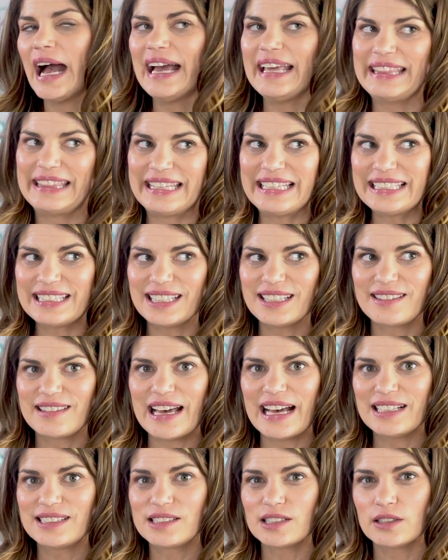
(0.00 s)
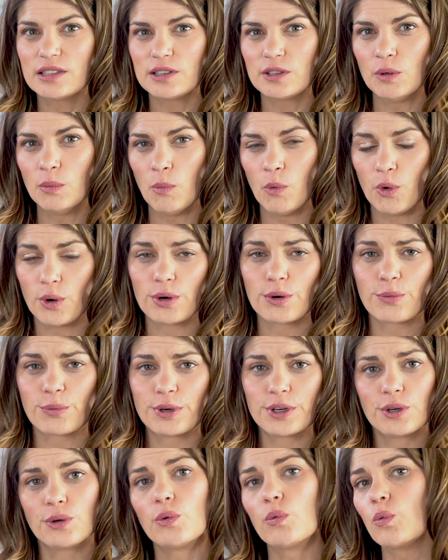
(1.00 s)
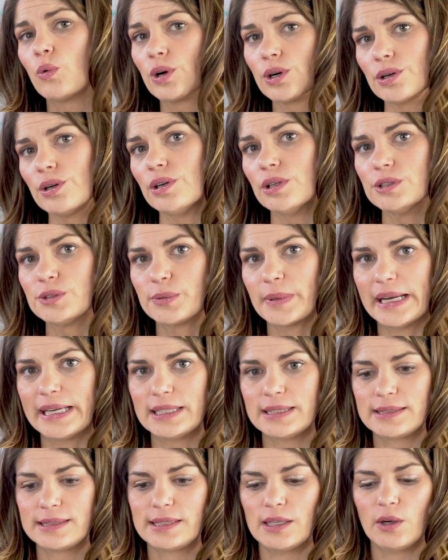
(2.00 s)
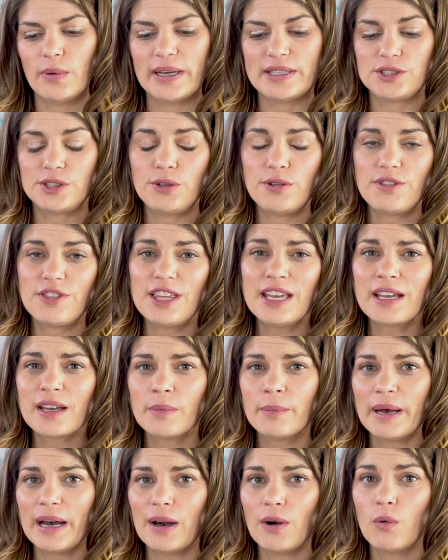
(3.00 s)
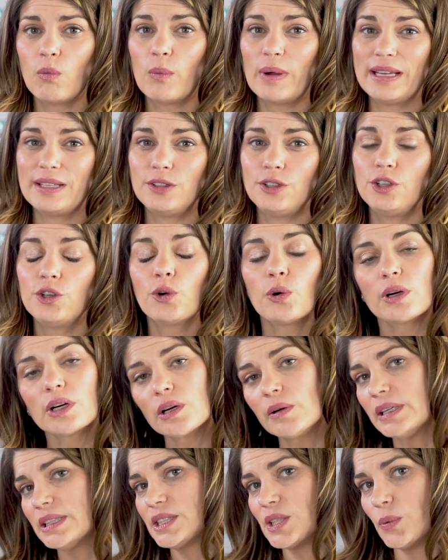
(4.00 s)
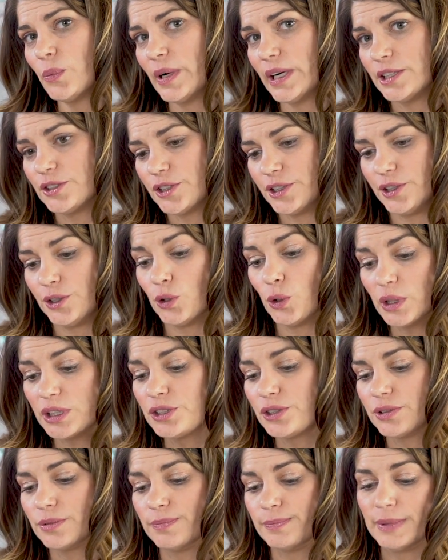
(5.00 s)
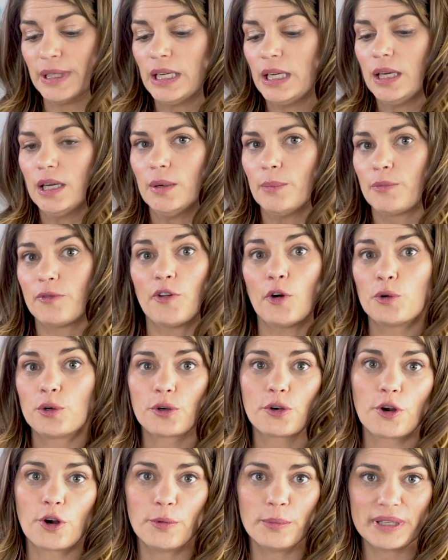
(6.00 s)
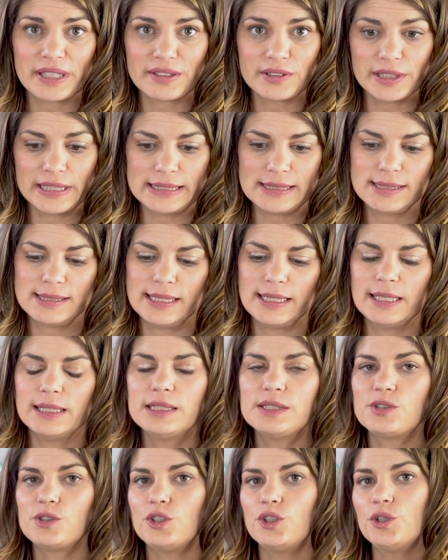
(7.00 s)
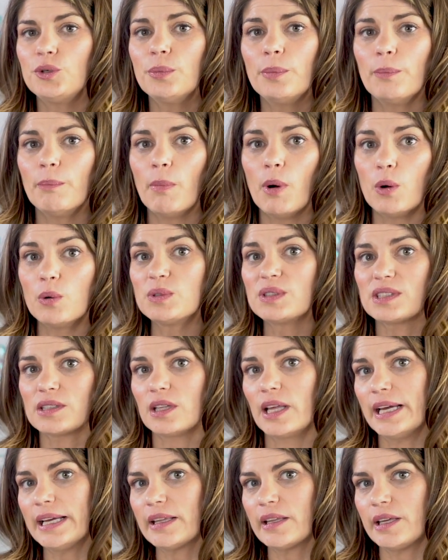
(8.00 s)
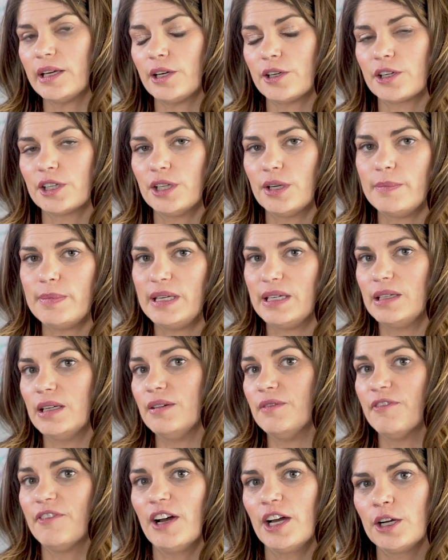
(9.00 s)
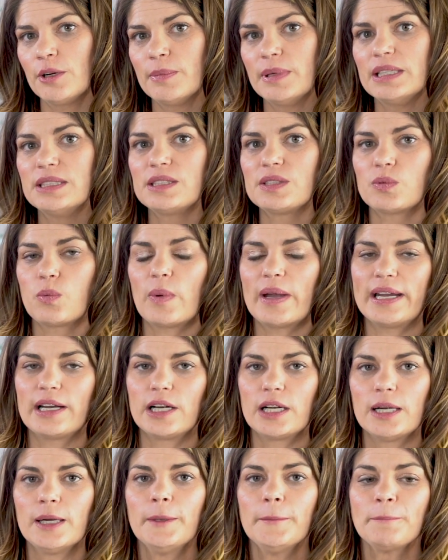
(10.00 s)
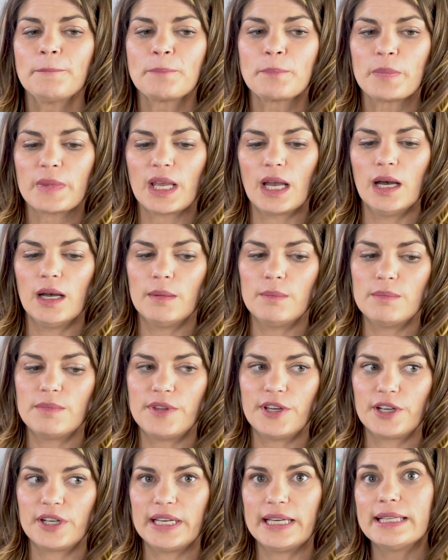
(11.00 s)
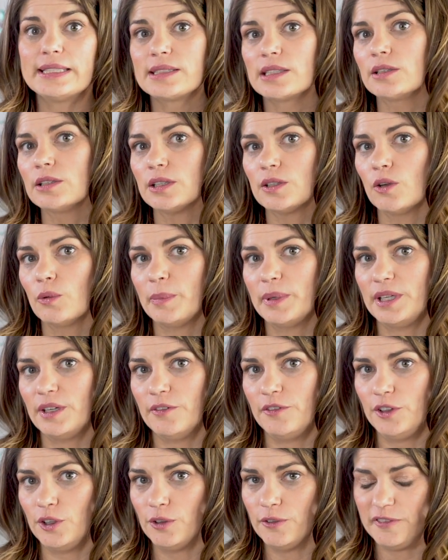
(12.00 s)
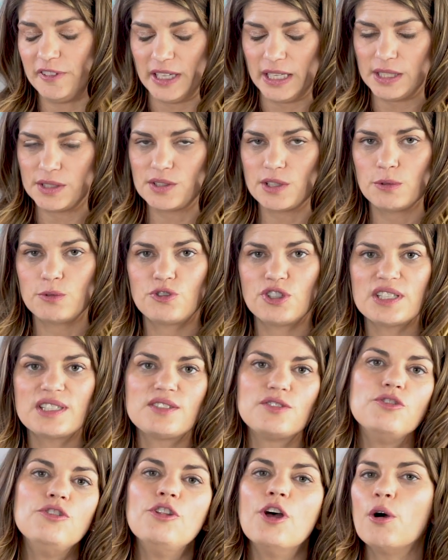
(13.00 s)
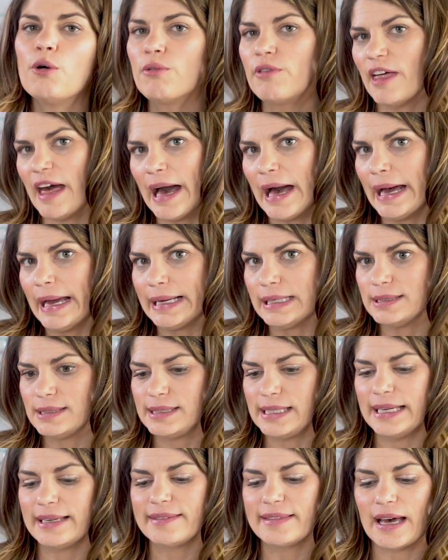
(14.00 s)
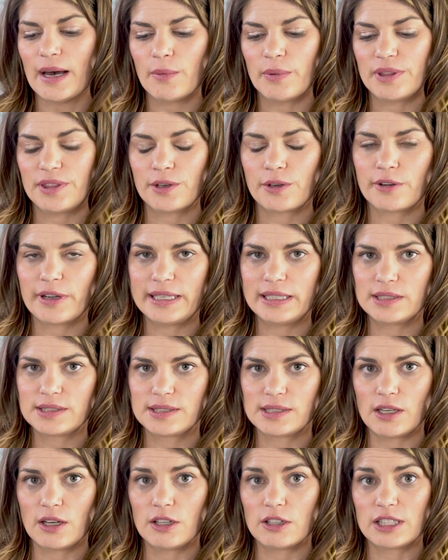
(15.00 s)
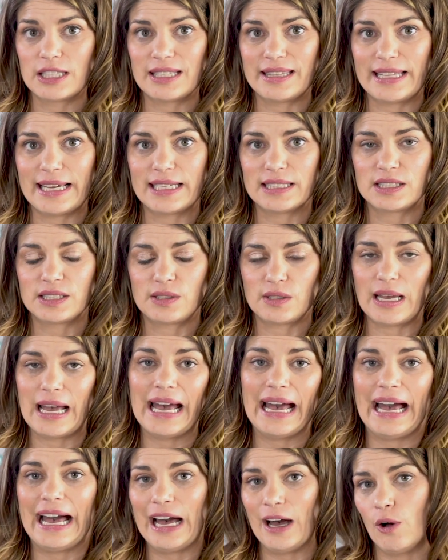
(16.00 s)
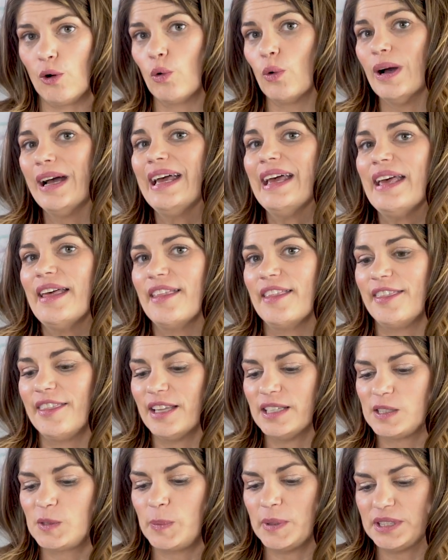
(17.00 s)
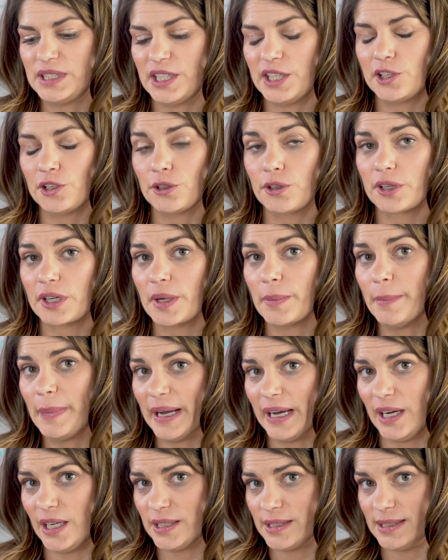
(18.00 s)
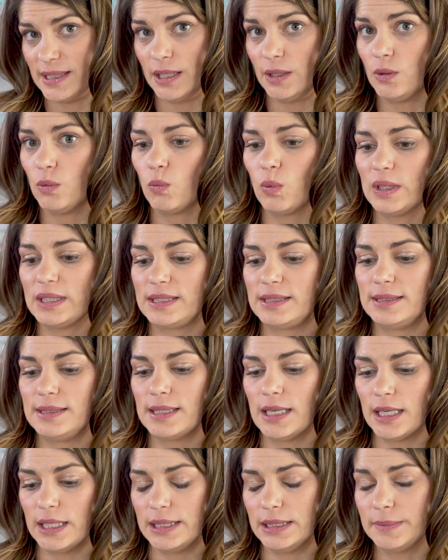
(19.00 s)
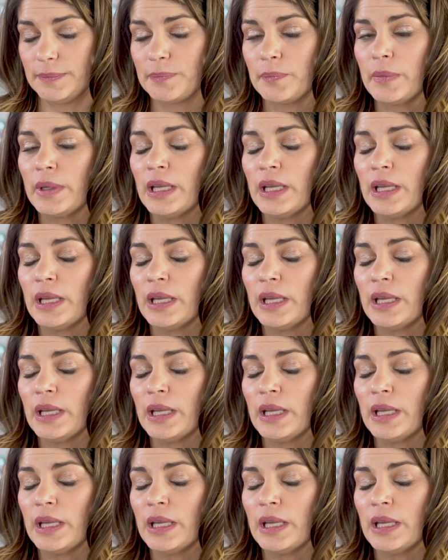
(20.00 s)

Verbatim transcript: I think that that's a little more real world, right? So as you think about when you're going to wear your photochromic lenses, you most likely are gonna be in environments where um, there is a little bit of UV. So just know that and take that with a grain of salt that that's how this particular comparison was done.